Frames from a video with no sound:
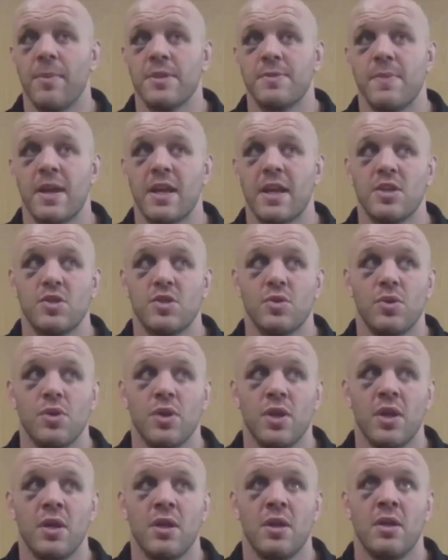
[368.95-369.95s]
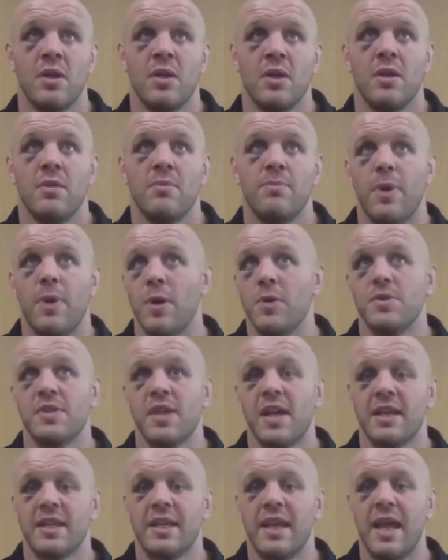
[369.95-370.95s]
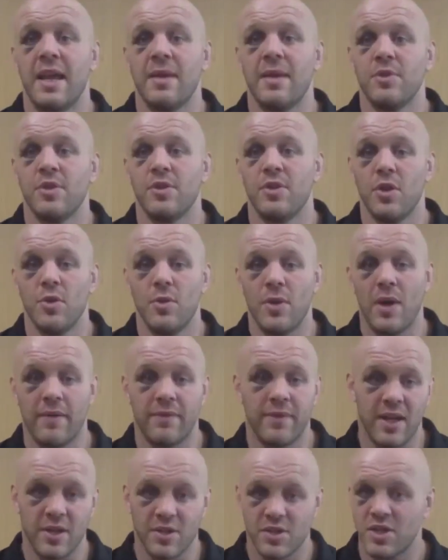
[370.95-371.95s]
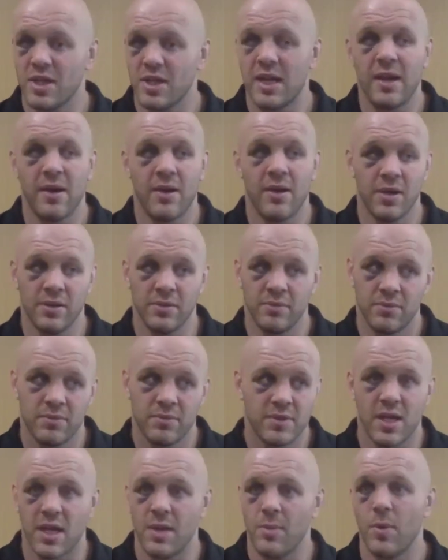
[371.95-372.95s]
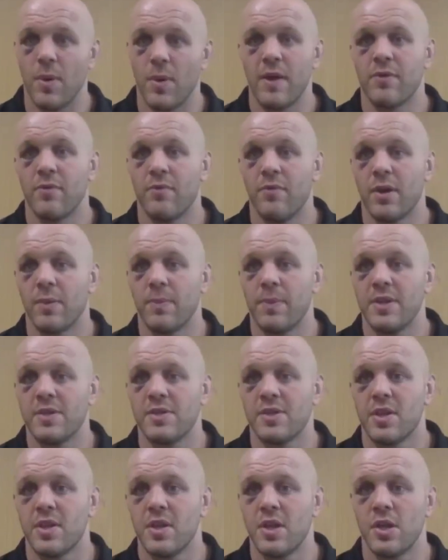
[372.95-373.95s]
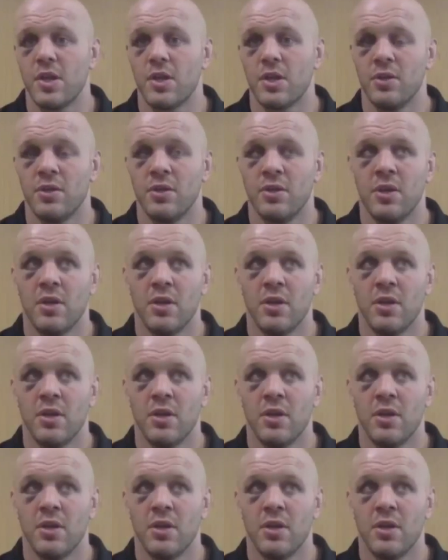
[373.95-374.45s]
It's making sure that post that game, you do have that chill out and time away from rugby so that you can